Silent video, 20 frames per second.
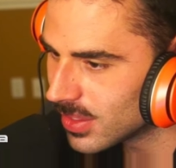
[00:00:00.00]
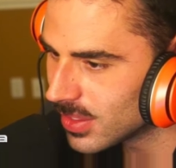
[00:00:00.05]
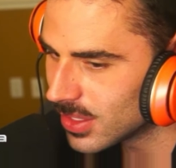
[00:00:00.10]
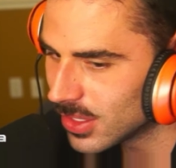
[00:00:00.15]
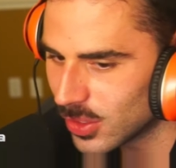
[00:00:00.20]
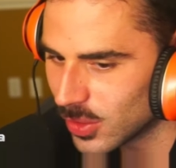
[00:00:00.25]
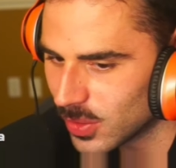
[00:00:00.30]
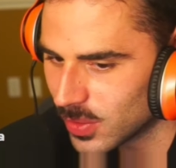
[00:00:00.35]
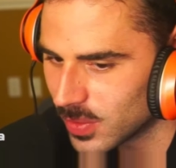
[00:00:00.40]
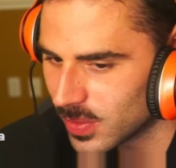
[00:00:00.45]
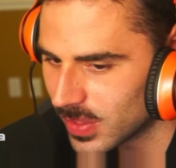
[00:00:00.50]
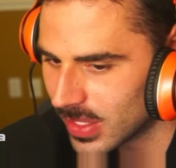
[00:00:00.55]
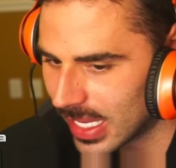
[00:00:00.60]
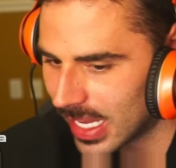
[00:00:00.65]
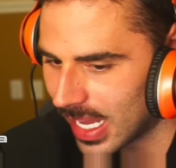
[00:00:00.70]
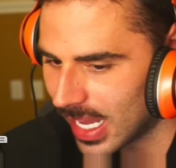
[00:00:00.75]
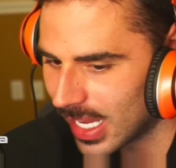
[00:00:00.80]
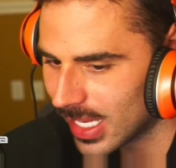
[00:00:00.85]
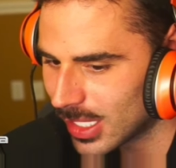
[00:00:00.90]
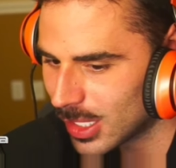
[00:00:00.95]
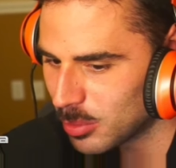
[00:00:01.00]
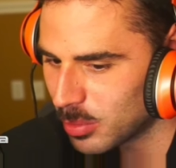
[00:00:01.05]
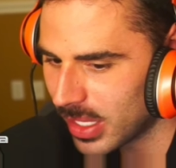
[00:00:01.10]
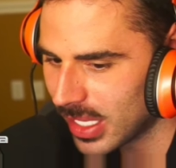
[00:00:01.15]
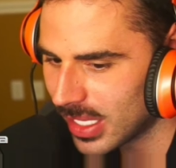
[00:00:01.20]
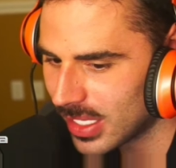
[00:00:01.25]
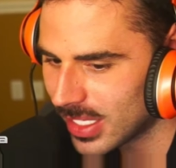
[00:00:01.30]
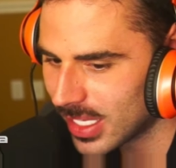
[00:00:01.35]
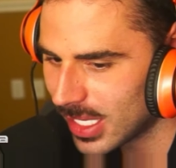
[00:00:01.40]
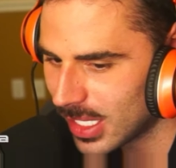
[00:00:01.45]
You know, like I can
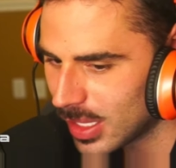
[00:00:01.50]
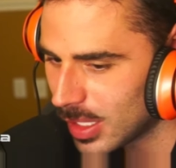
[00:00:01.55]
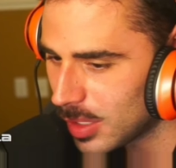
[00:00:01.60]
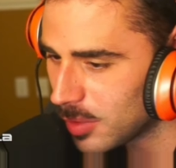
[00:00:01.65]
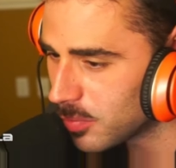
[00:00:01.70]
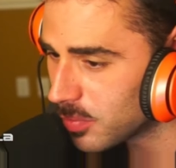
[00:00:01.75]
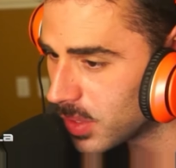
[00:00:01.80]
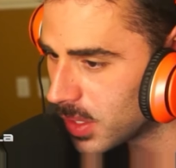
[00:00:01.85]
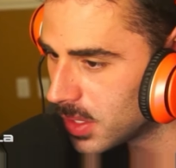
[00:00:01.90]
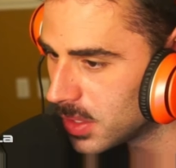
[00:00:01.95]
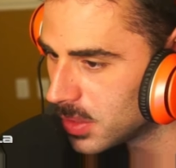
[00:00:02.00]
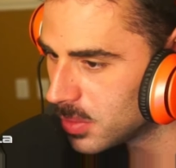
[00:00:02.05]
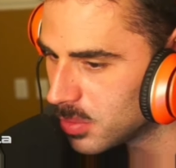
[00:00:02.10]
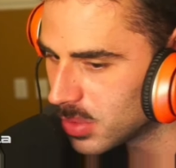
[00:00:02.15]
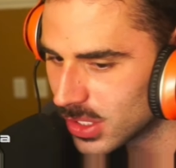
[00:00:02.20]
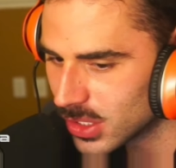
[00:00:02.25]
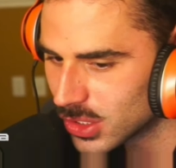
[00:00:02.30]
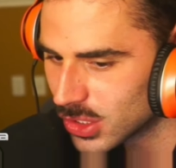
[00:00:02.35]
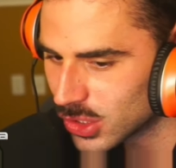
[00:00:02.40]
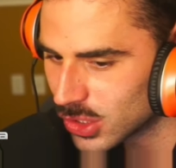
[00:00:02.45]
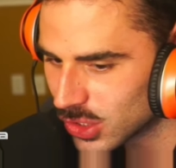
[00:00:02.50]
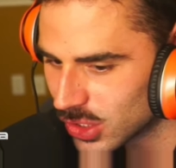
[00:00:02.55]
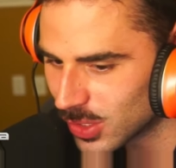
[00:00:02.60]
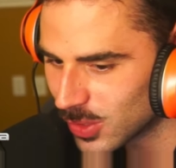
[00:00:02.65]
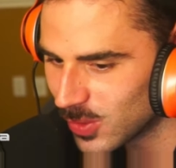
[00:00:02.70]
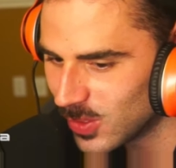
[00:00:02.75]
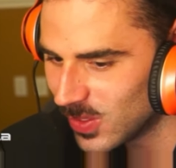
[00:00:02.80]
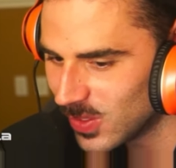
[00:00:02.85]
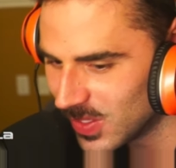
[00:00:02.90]
make anything fun, but it's a shithole.